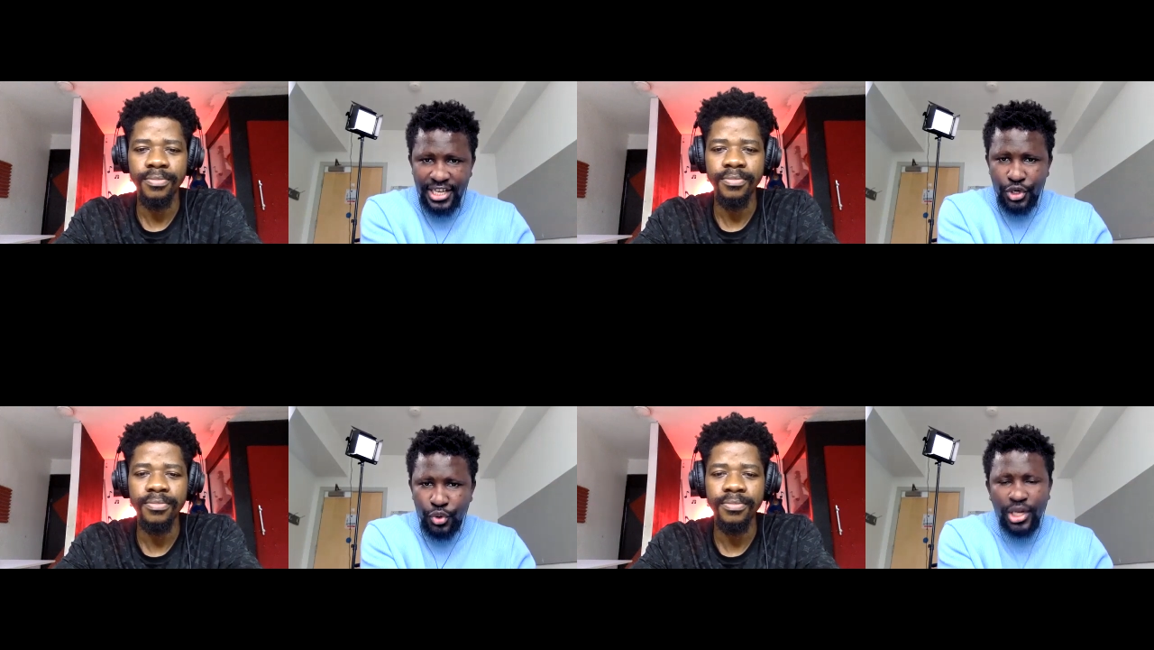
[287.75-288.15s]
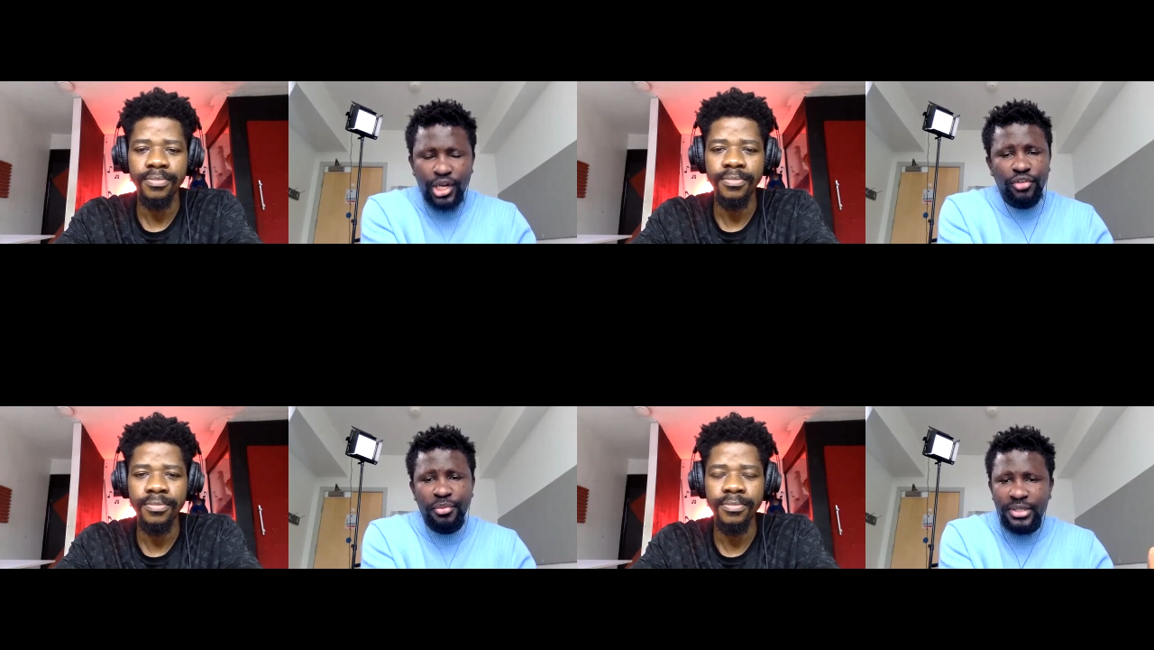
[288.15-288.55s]
Speaker 1: You know, a
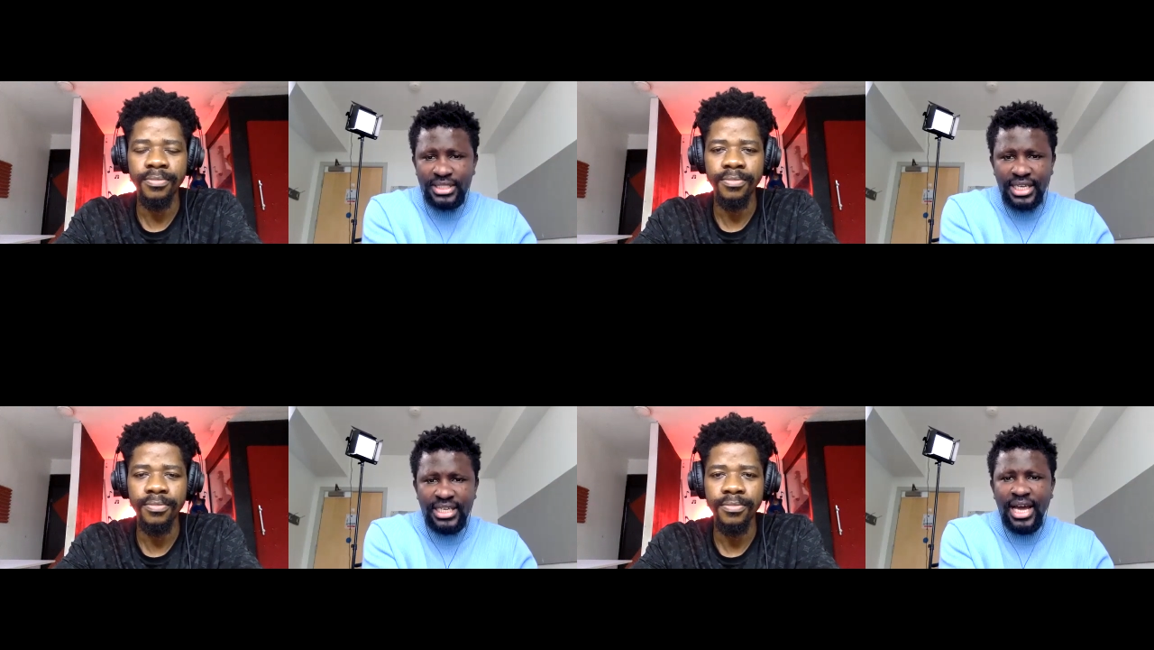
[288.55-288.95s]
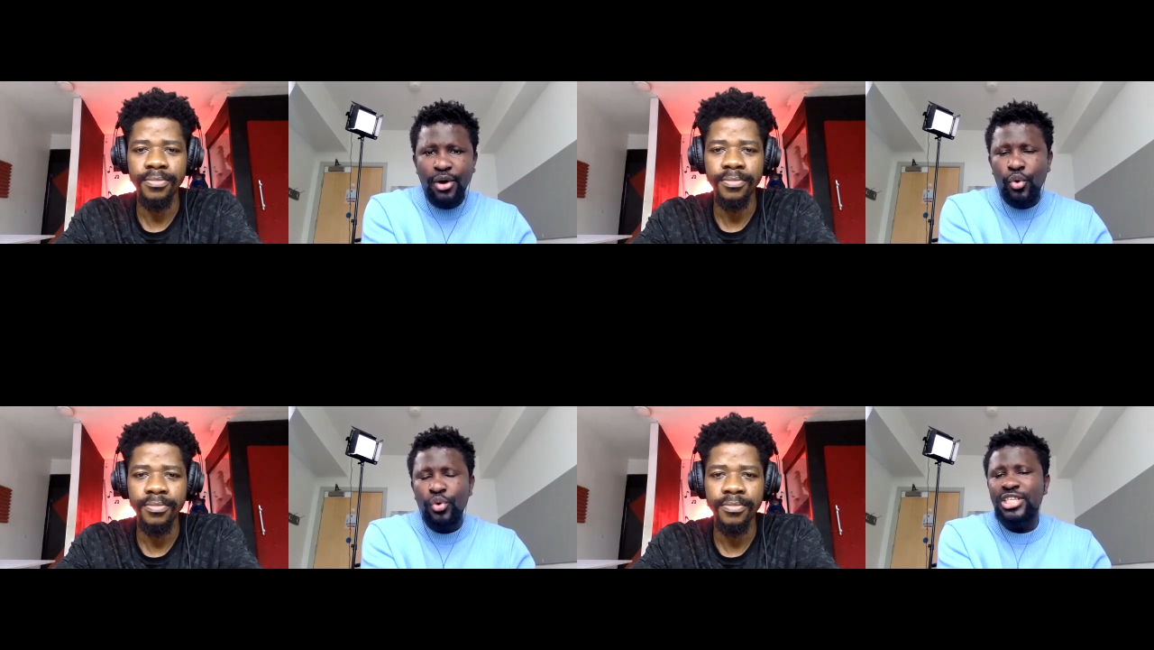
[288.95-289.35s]
lot of people mm. saying
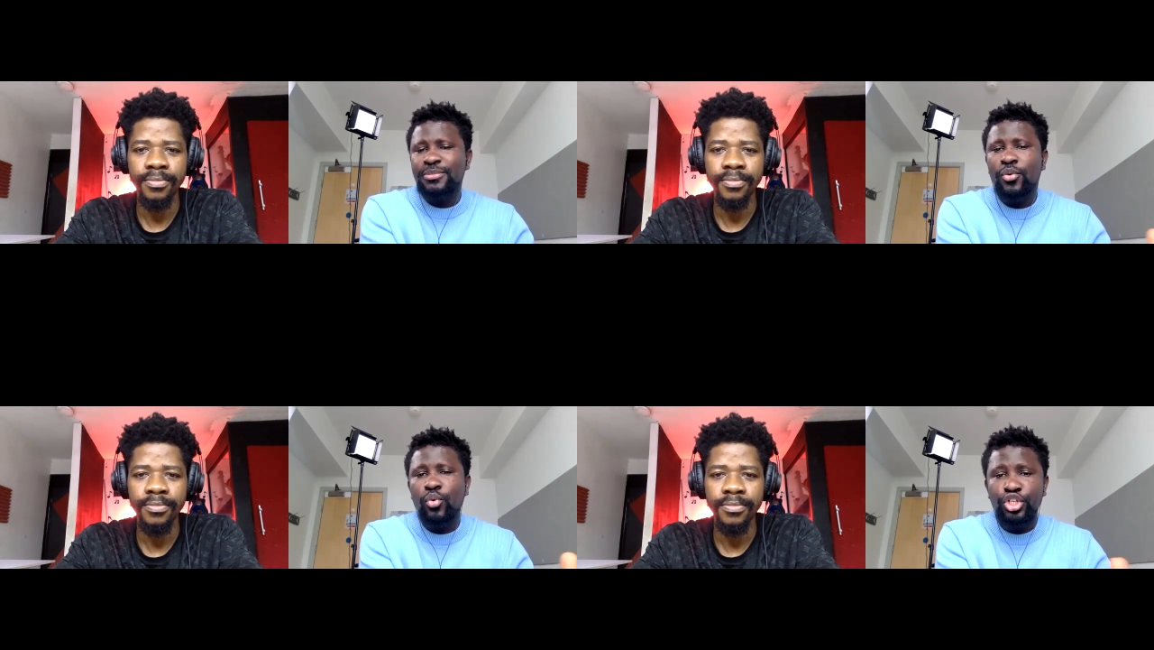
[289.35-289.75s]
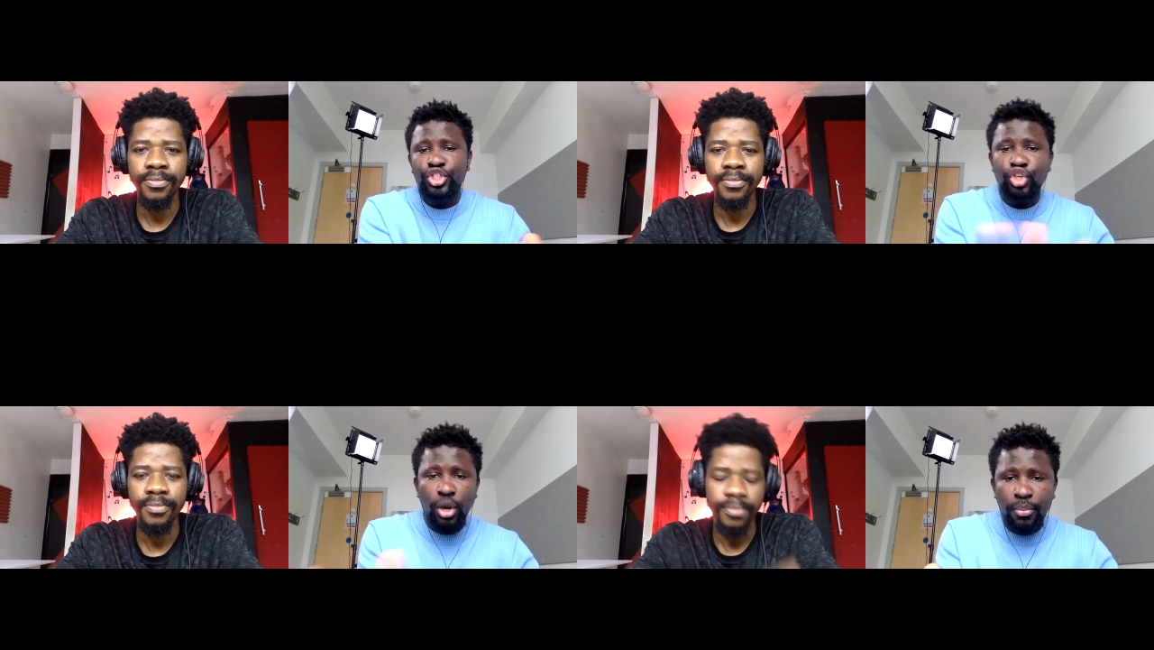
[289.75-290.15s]
that oh, he's been
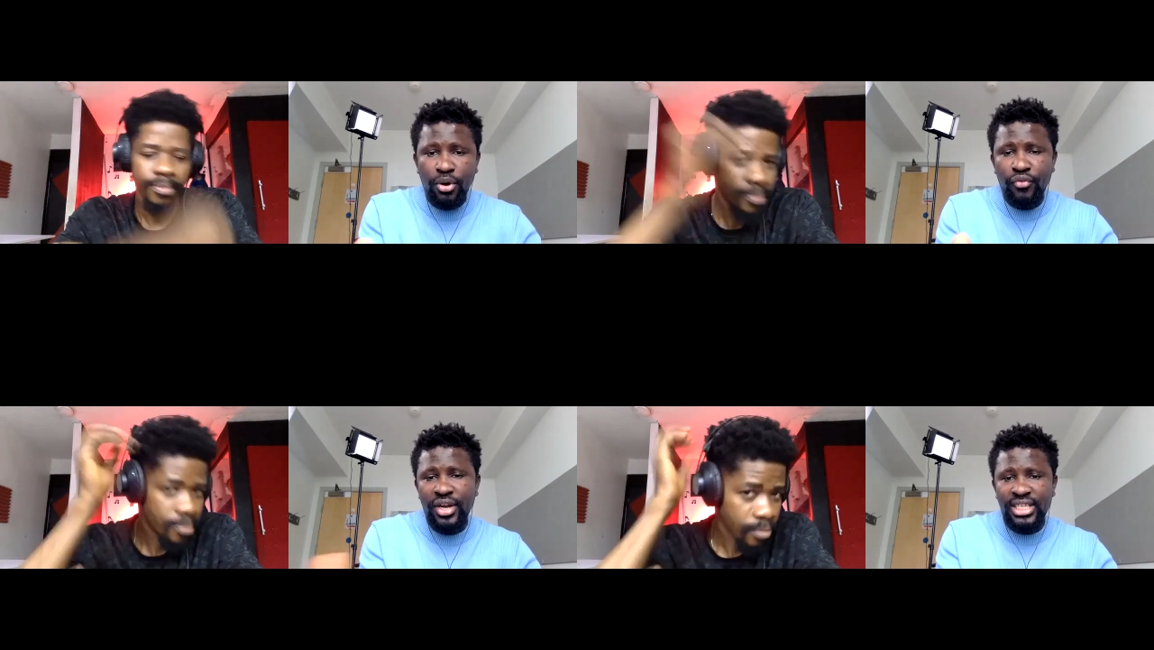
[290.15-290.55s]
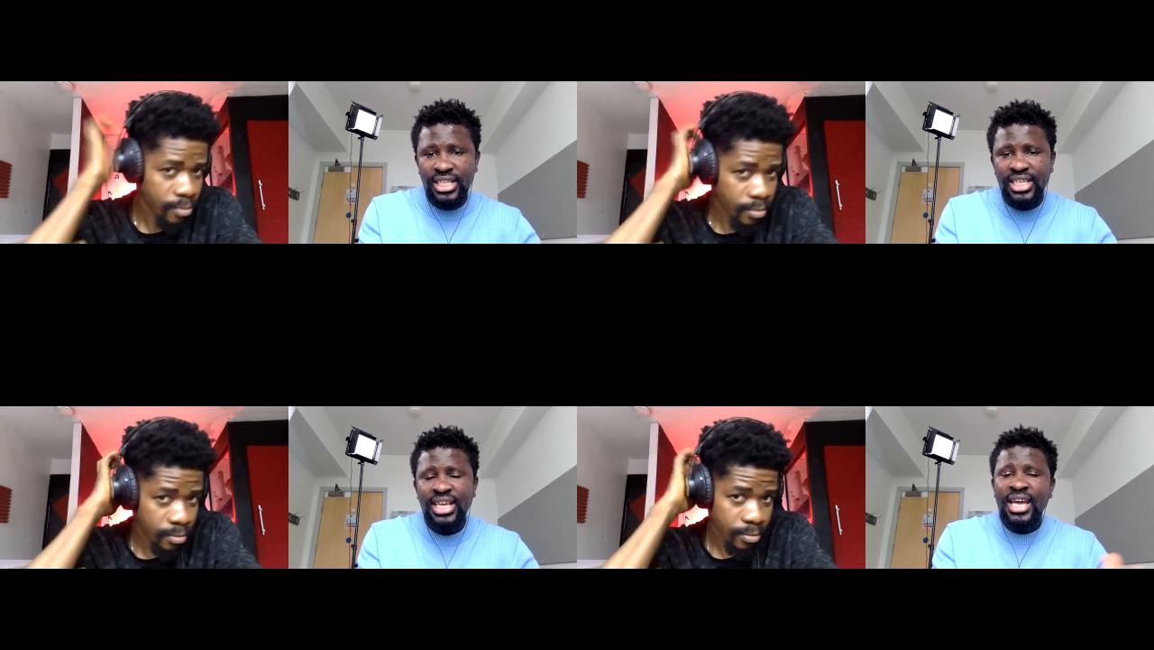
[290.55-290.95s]
washed up
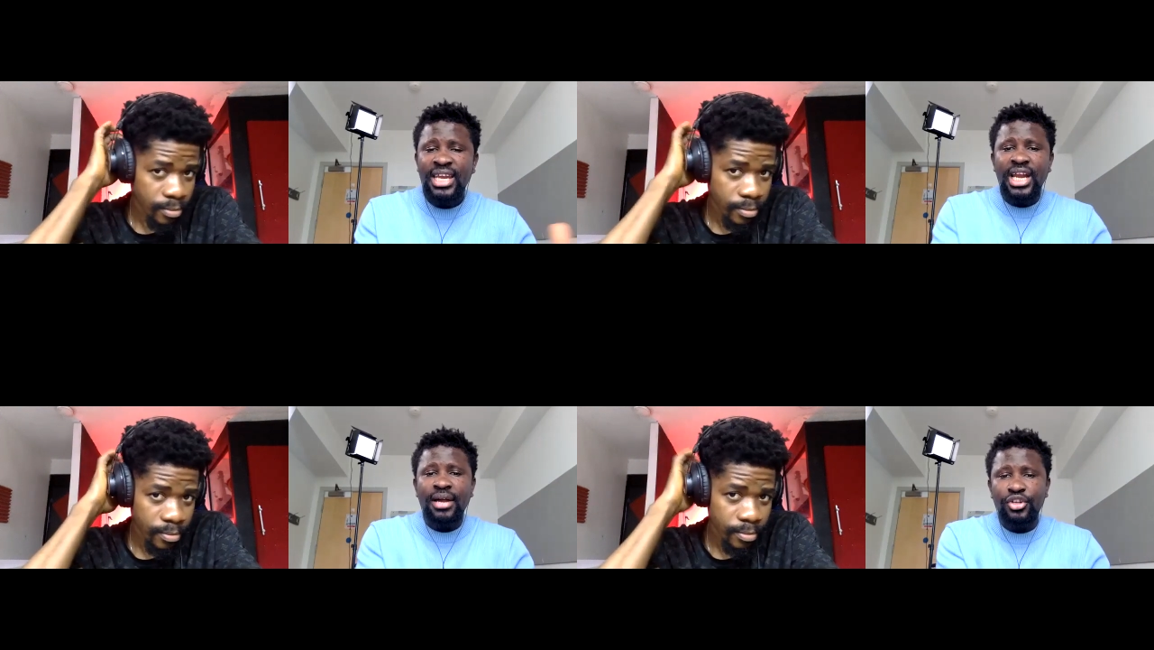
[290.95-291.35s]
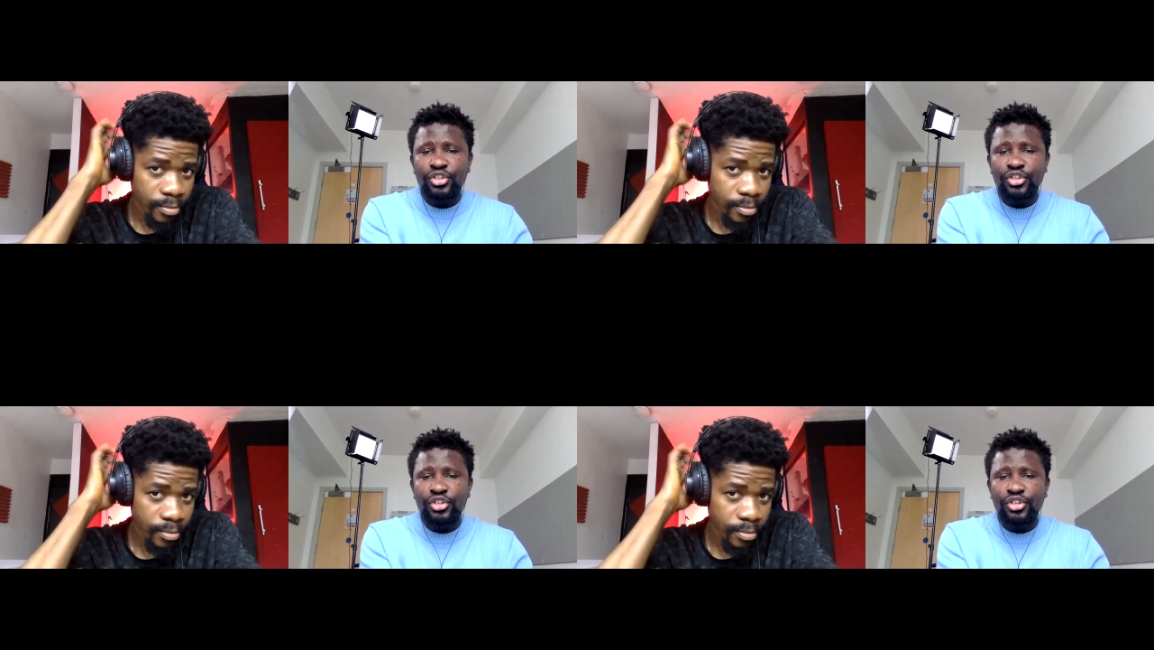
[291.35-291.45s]
already. Naira Marley